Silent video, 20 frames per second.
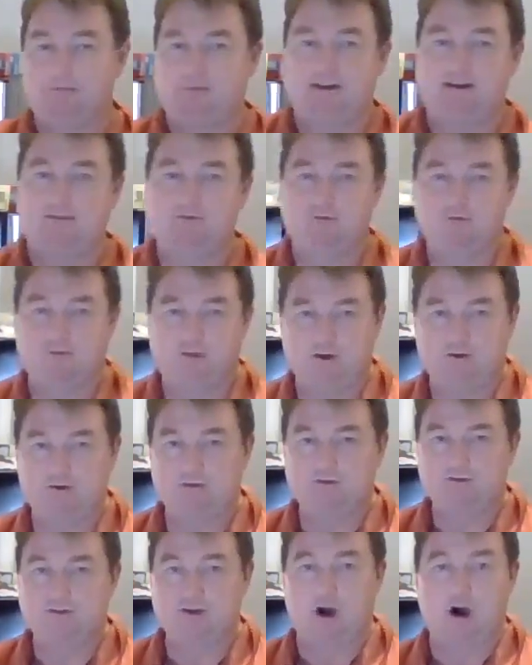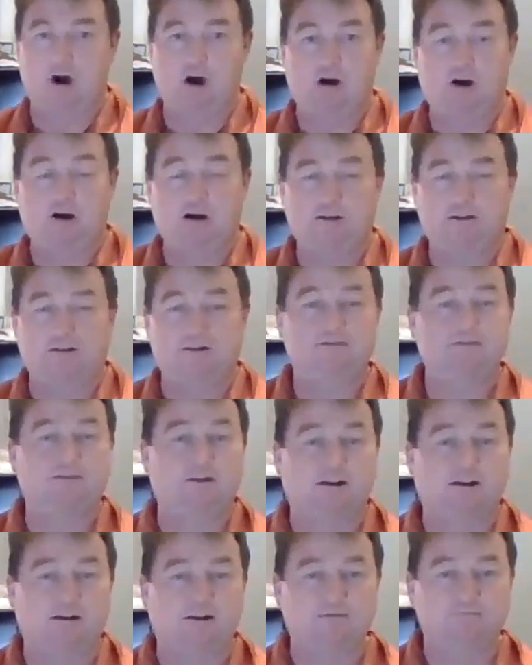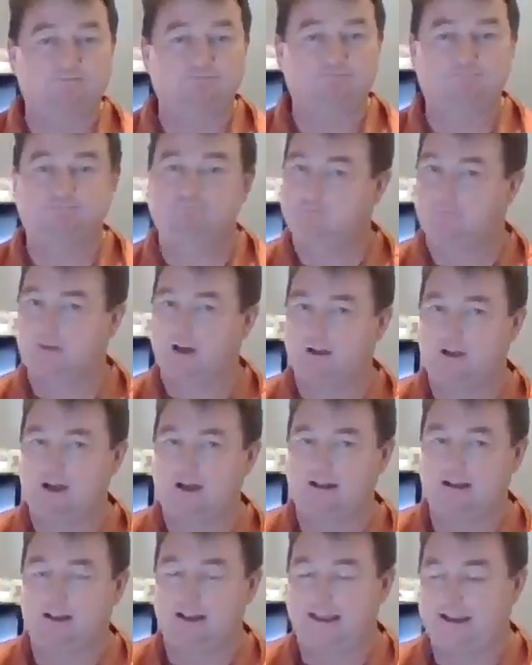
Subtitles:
to be used on a lot of